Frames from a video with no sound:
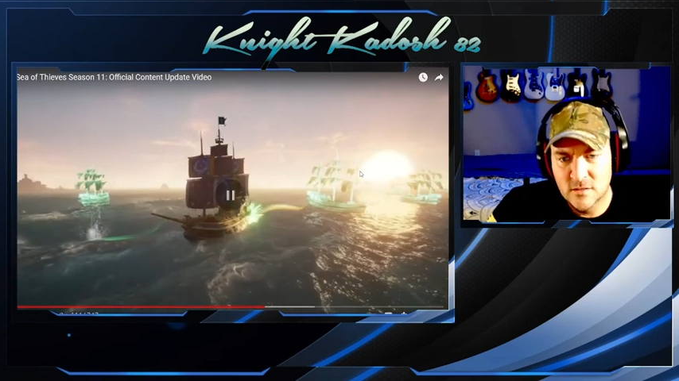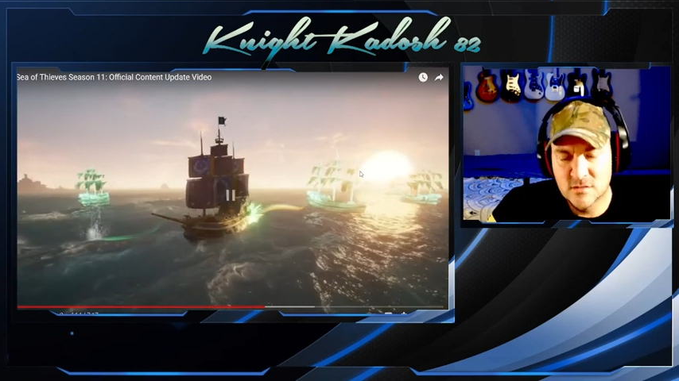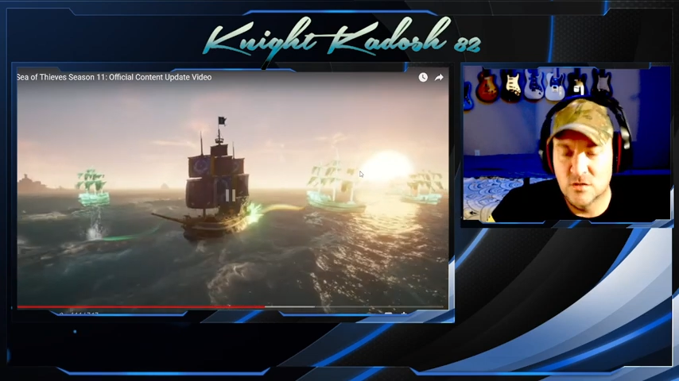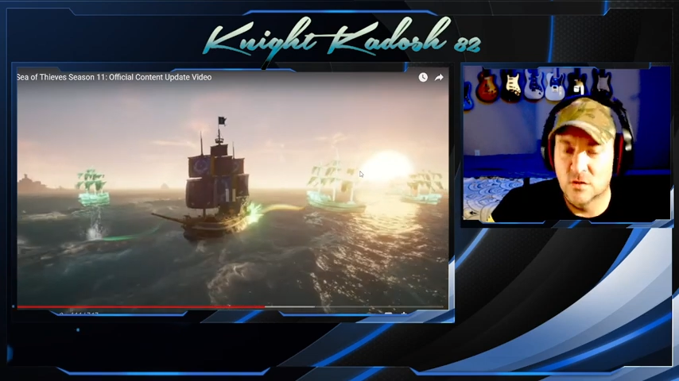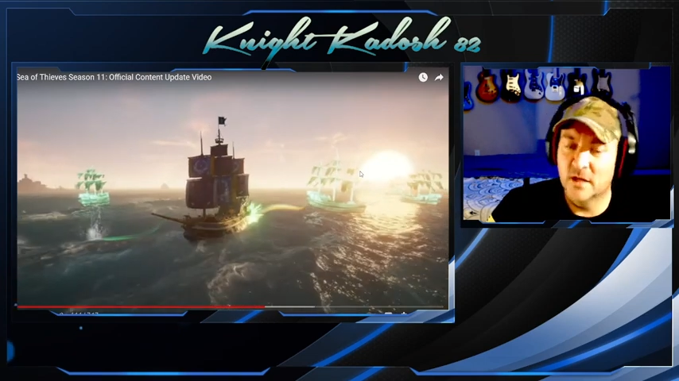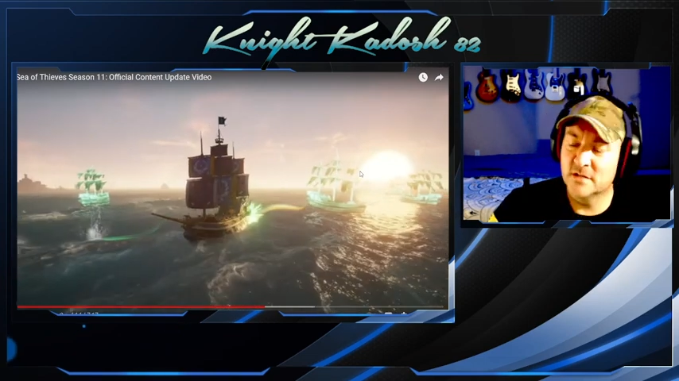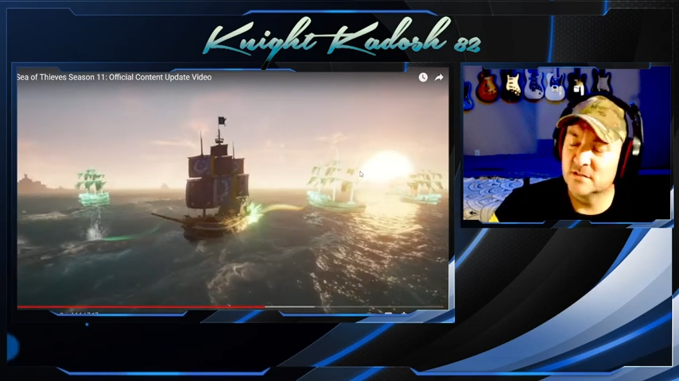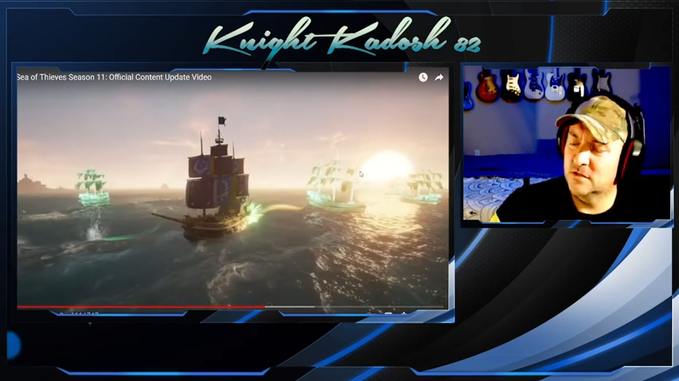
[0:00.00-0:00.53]
So
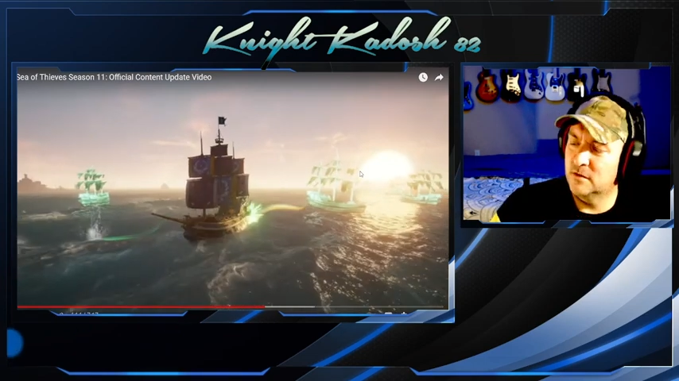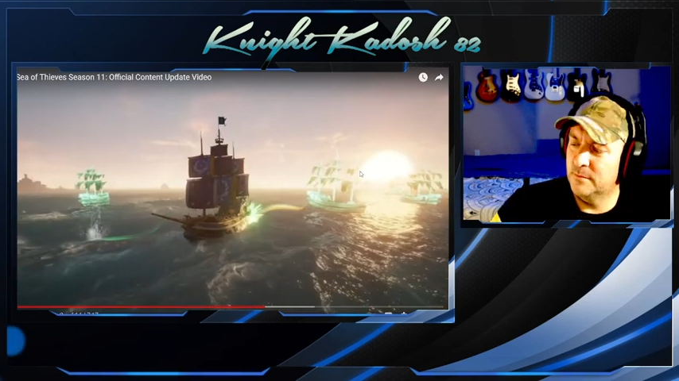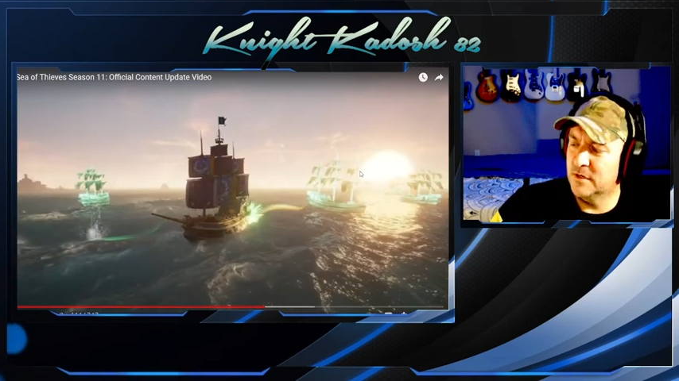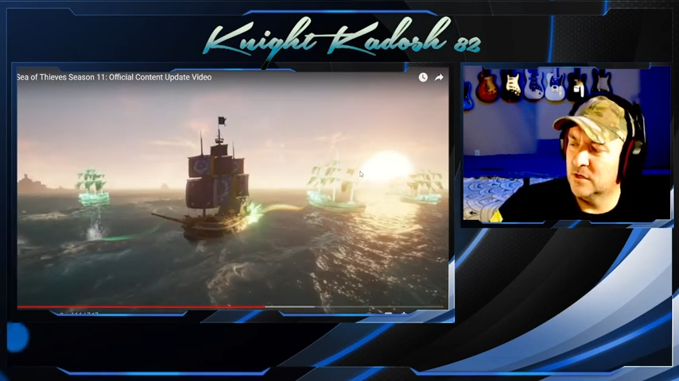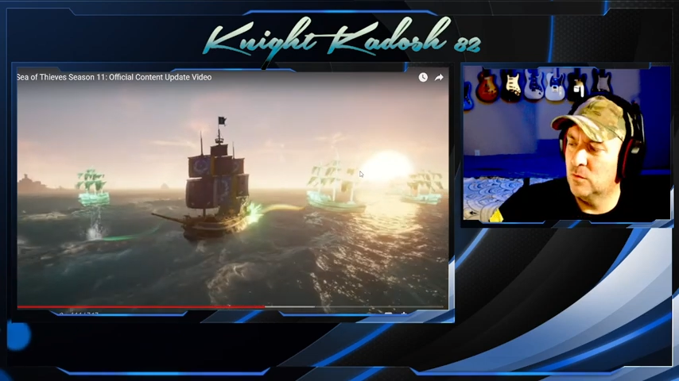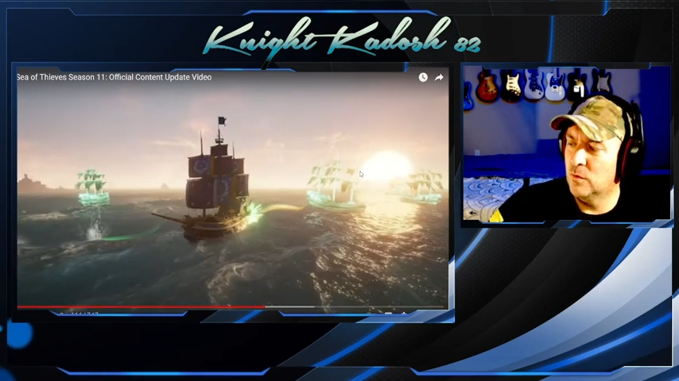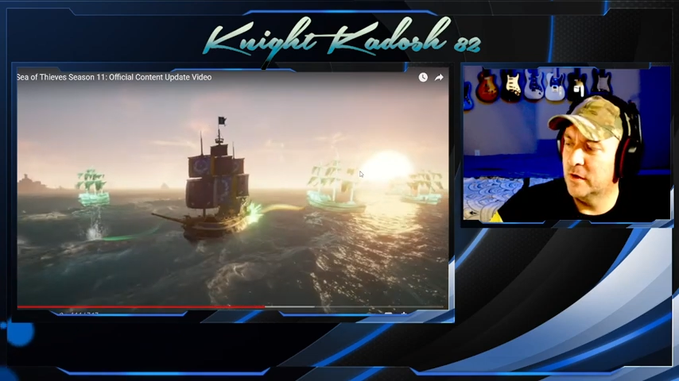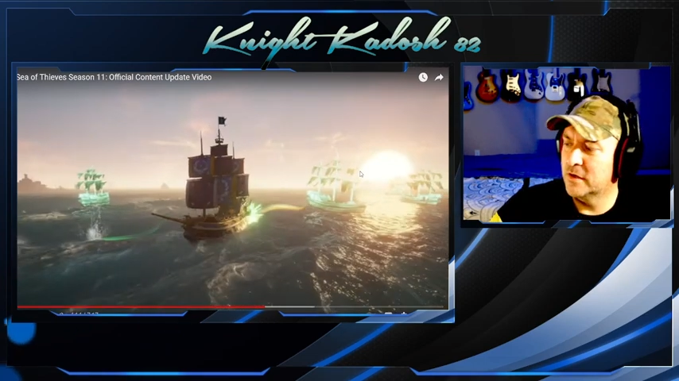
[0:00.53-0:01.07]
that's going to be
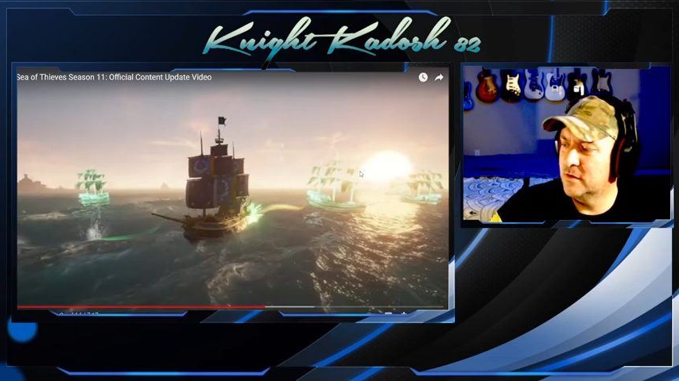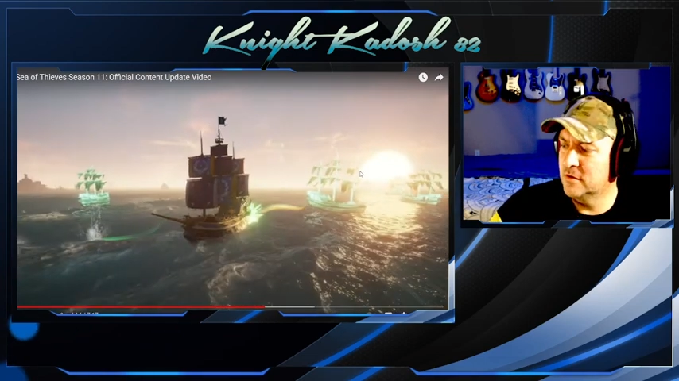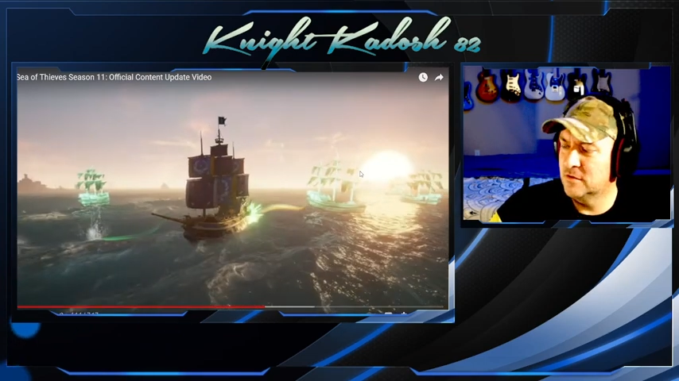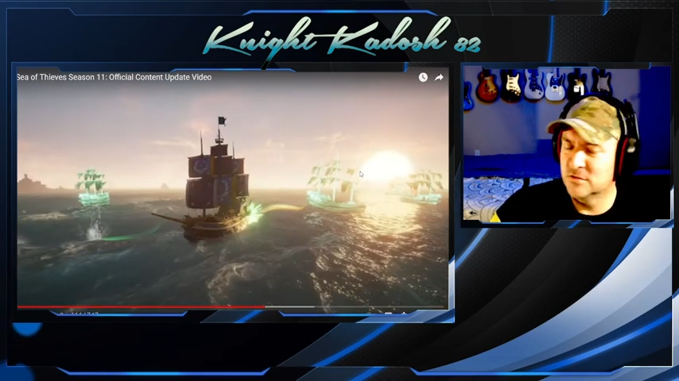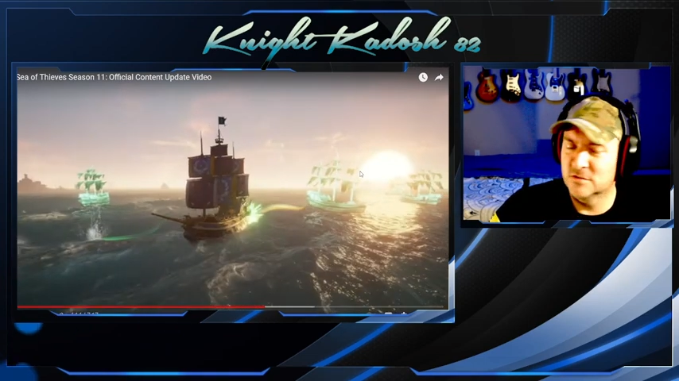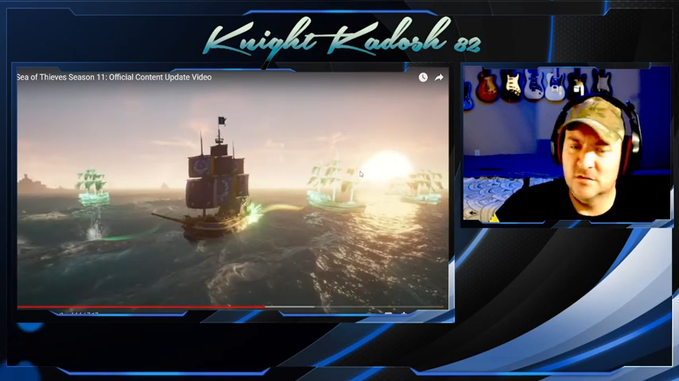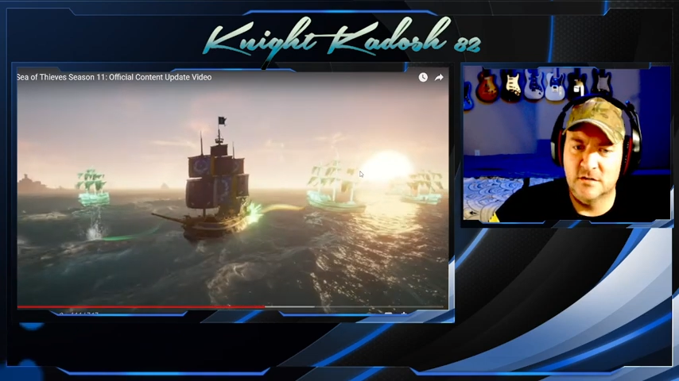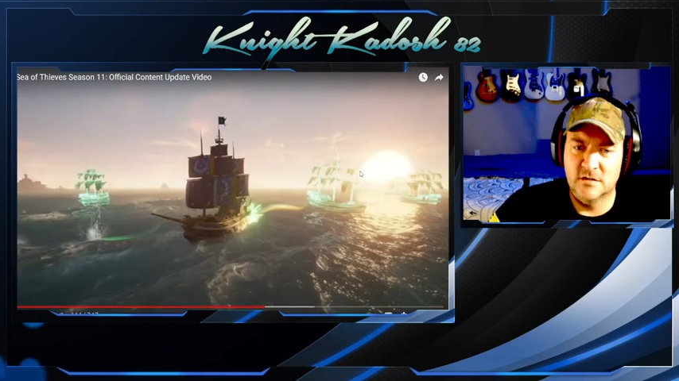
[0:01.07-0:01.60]
quick. You're
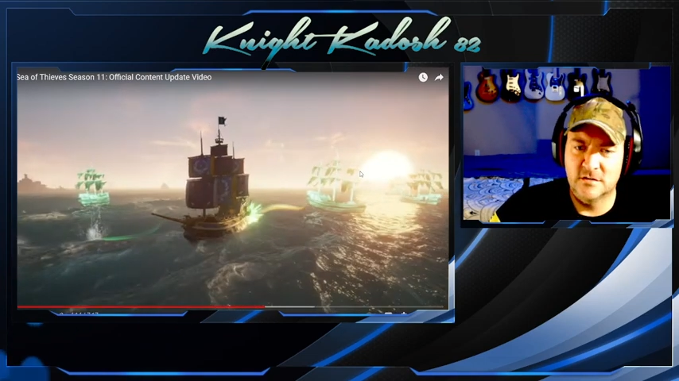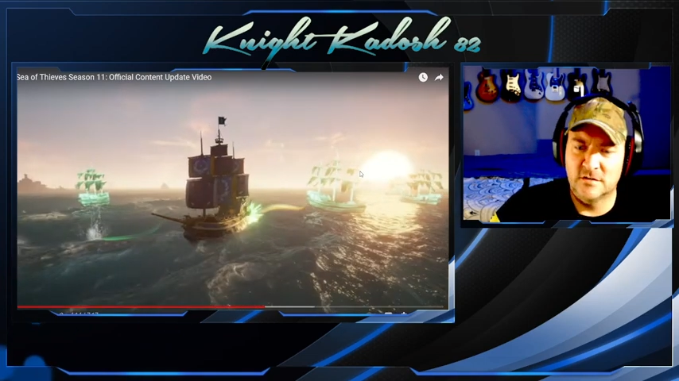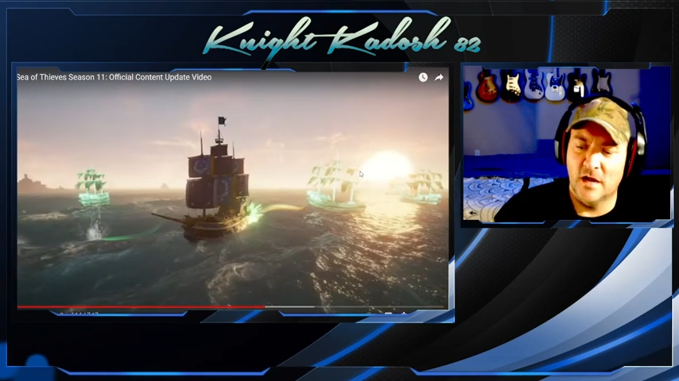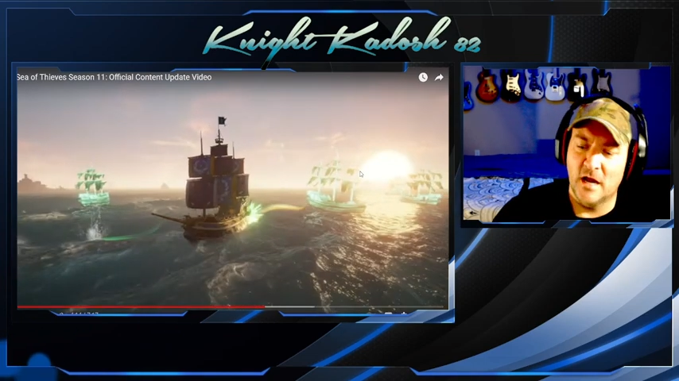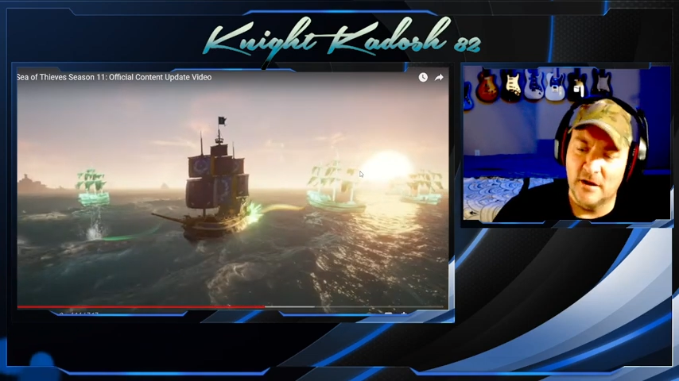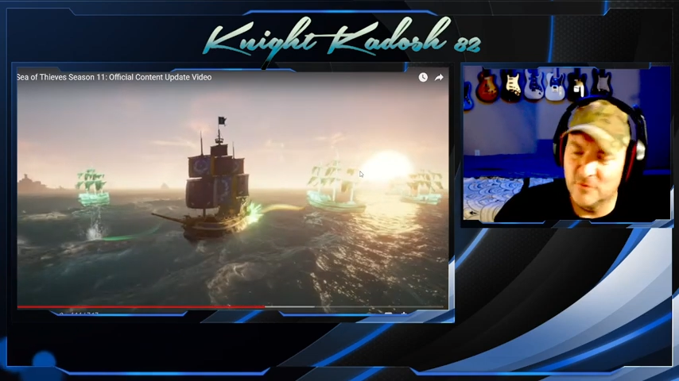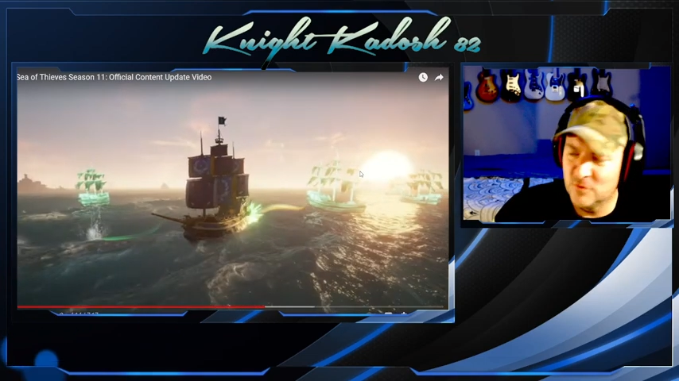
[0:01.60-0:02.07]
just going to dive